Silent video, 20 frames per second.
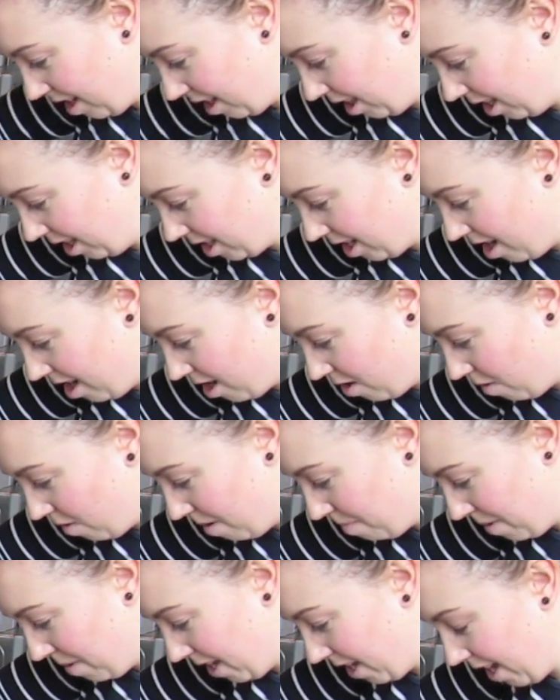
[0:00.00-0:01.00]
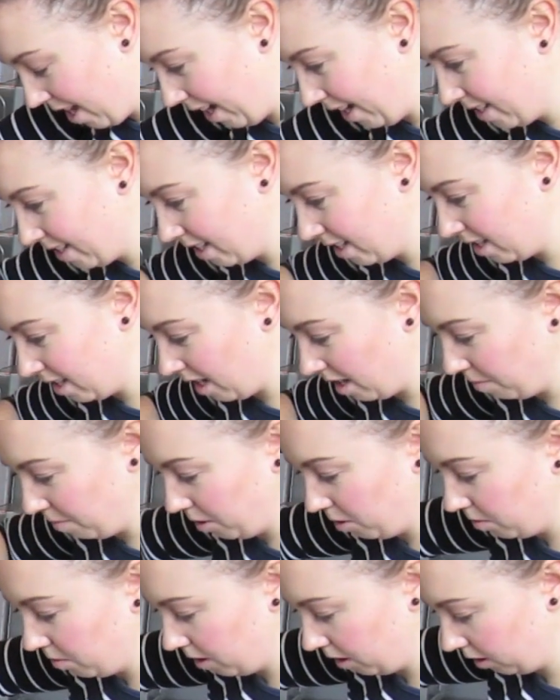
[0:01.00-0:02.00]
These are quite big cases that I'm
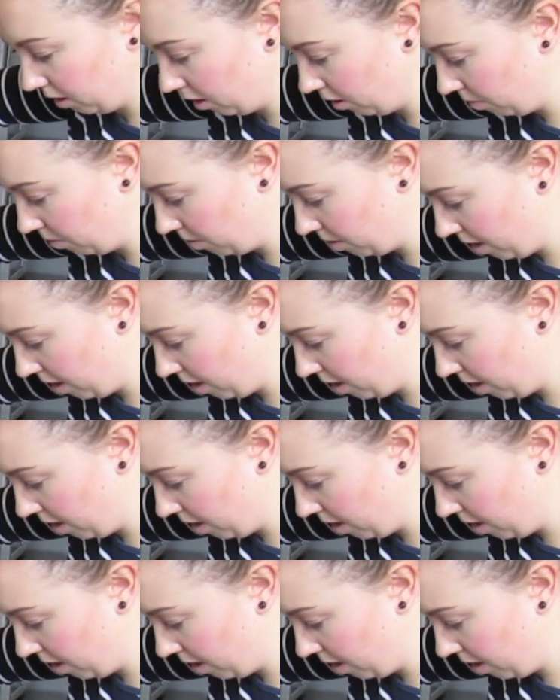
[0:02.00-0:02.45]
using though,